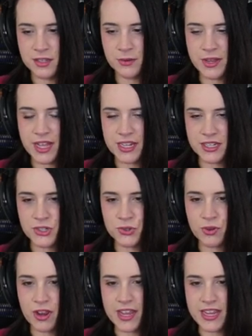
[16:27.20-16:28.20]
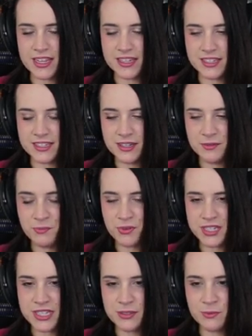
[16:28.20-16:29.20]
Go ahead and try it.
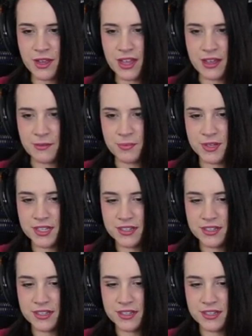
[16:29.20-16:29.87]
Press swap.